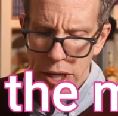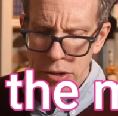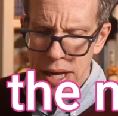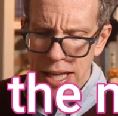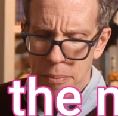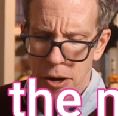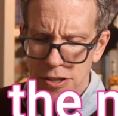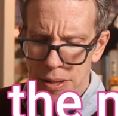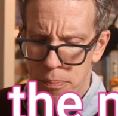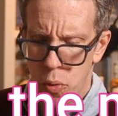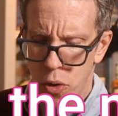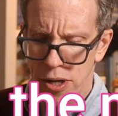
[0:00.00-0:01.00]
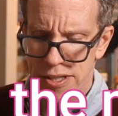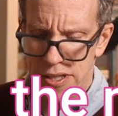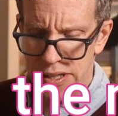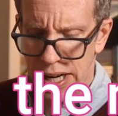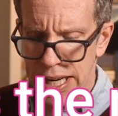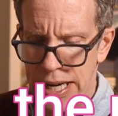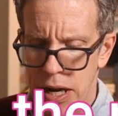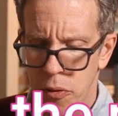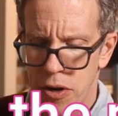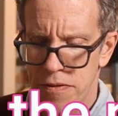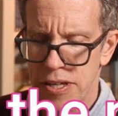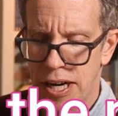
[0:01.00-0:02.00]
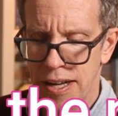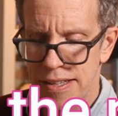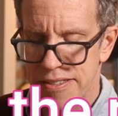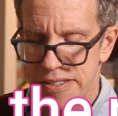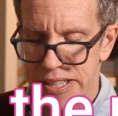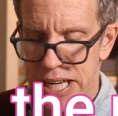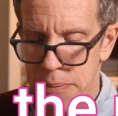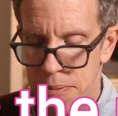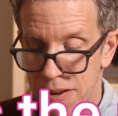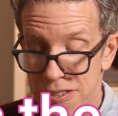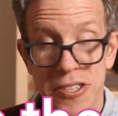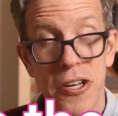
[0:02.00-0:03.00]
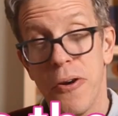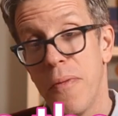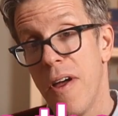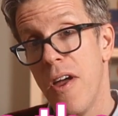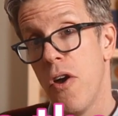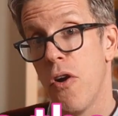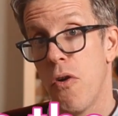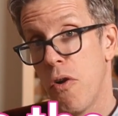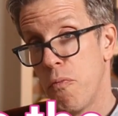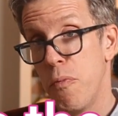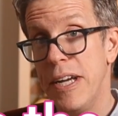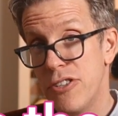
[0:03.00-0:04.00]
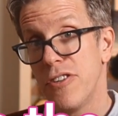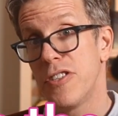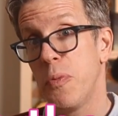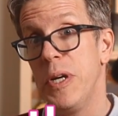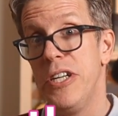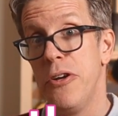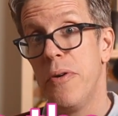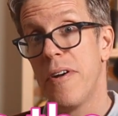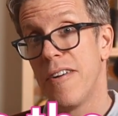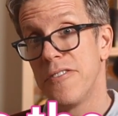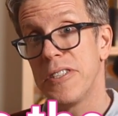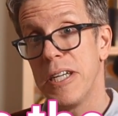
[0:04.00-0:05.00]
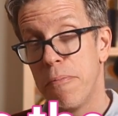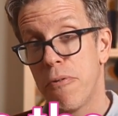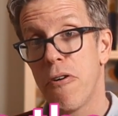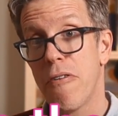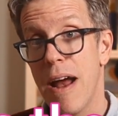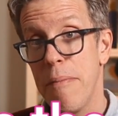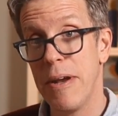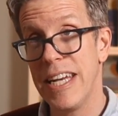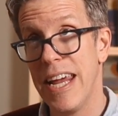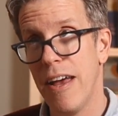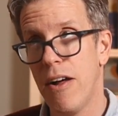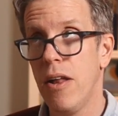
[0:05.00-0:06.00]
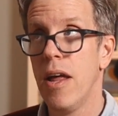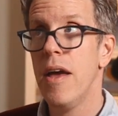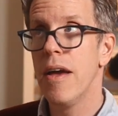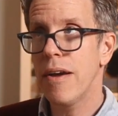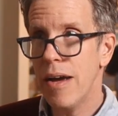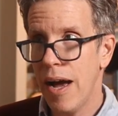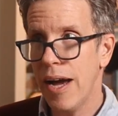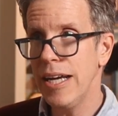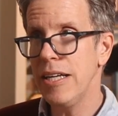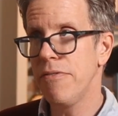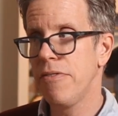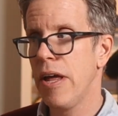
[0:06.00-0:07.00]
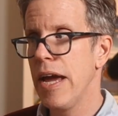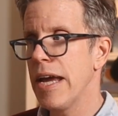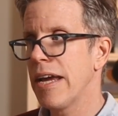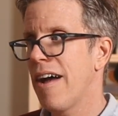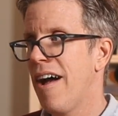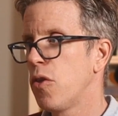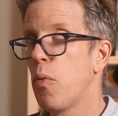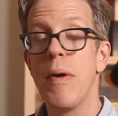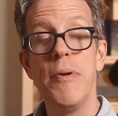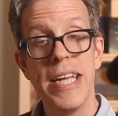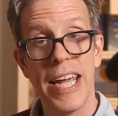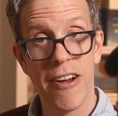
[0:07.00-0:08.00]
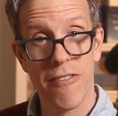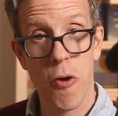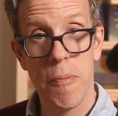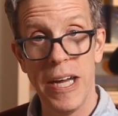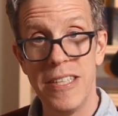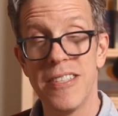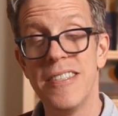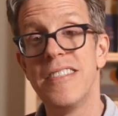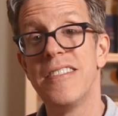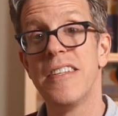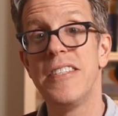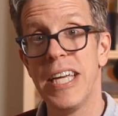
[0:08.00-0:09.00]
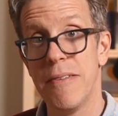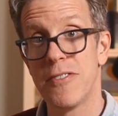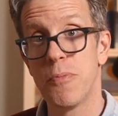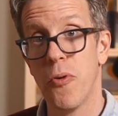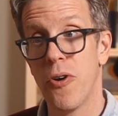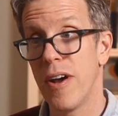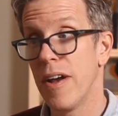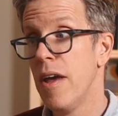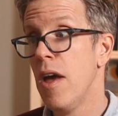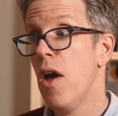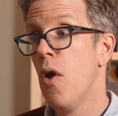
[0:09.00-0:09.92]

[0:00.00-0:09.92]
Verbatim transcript: What do you think the most important study we've done on sleep? So research we do in our sleep program at Yale, kind of like the way we take care of our patients, is a team sport.